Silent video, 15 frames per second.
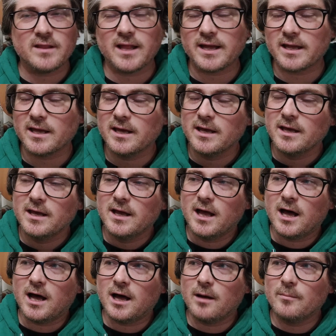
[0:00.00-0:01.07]
And like
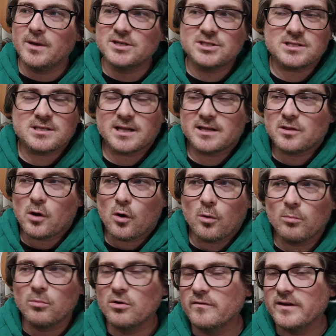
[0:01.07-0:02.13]
it's just like the
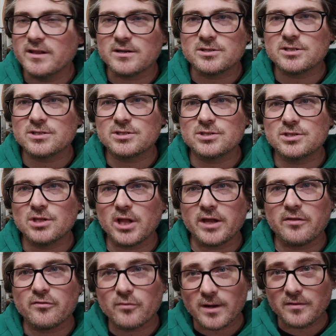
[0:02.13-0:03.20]
whole movie, there's just like
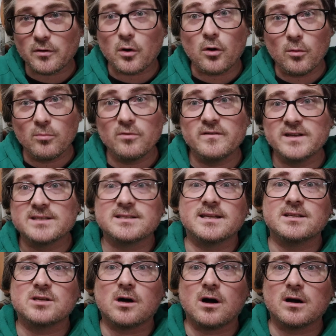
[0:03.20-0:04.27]
throughout the whole movie as they
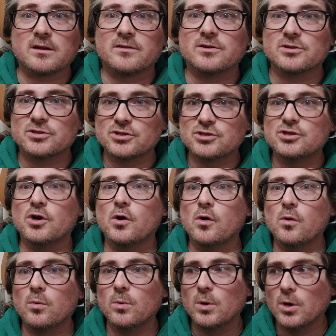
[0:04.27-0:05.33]
talk, there's
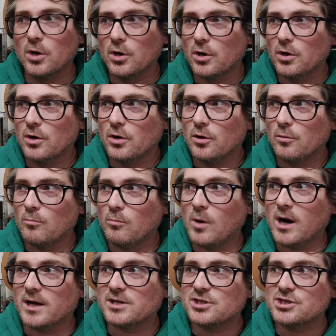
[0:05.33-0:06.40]
so
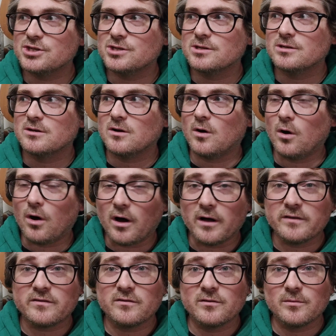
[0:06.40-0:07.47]
much
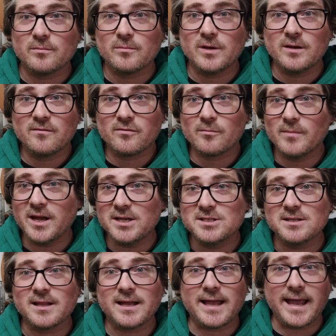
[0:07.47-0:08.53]
awesome
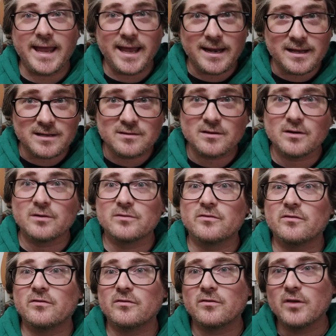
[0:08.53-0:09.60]
information, like
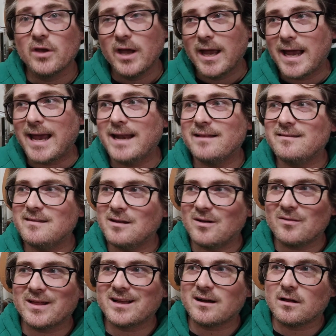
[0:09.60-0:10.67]
anecdotes, and it's
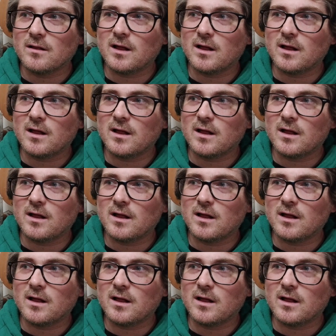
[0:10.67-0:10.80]
like